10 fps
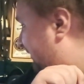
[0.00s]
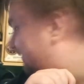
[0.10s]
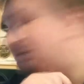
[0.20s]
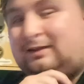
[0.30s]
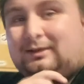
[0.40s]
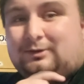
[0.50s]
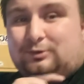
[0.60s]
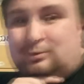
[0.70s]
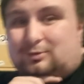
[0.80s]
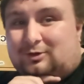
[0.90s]
and I
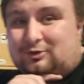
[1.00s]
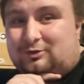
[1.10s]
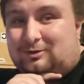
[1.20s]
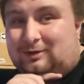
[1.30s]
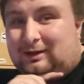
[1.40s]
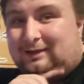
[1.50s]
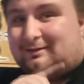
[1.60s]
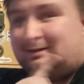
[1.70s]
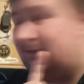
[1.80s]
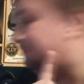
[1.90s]
ended up crashing on the
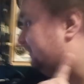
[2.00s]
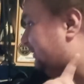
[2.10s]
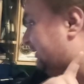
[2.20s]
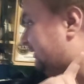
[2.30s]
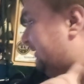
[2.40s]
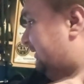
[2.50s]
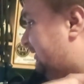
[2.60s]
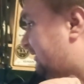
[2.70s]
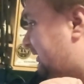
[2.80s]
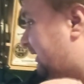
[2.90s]
last lap
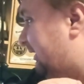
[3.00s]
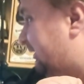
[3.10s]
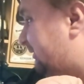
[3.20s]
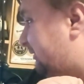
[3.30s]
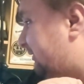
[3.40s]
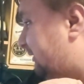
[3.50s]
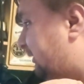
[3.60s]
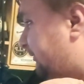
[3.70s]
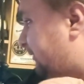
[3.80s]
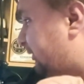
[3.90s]
and
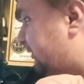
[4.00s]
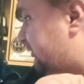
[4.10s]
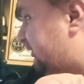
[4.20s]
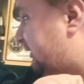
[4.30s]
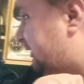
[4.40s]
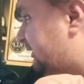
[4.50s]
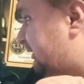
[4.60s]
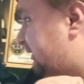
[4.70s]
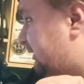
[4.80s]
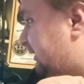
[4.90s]
I've lost
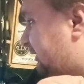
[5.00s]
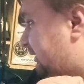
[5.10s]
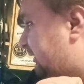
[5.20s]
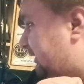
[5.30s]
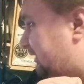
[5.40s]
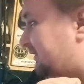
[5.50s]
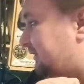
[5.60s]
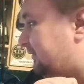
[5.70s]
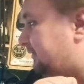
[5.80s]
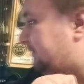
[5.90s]

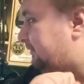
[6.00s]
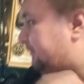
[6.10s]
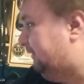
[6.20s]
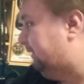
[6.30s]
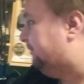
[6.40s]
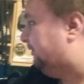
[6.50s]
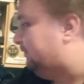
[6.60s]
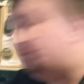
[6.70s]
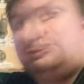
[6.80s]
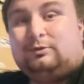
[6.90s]
negative three
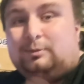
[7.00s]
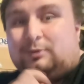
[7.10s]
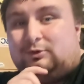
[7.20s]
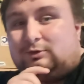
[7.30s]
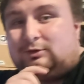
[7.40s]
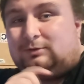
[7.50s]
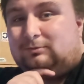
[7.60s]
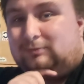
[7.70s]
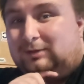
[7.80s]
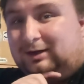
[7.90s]
points from my
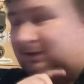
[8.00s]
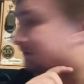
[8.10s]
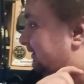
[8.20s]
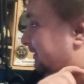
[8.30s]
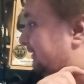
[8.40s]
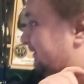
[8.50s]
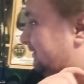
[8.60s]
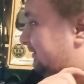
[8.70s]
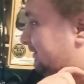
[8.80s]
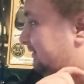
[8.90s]
rank,
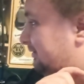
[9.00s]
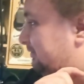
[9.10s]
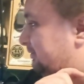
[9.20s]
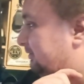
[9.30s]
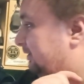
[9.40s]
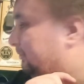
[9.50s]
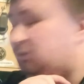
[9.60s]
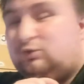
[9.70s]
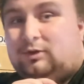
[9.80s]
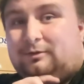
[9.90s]
at
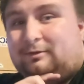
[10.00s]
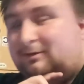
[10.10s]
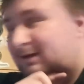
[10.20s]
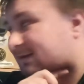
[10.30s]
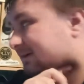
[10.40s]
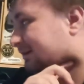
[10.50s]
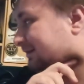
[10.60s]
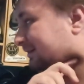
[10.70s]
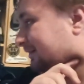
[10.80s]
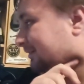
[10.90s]
my driver rank,
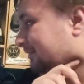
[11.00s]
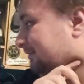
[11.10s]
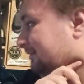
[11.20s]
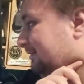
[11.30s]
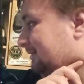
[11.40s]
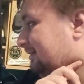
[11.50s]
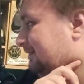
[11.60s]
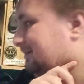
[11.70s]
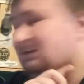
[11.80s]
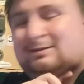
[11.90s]
so
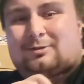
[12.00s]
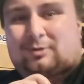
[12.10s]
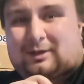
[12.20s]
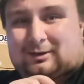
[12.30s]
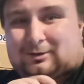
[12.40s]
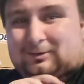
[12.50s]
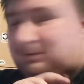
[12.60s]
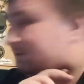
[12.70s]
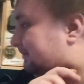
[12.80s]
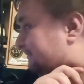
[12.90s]
not that
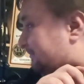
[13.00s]
good.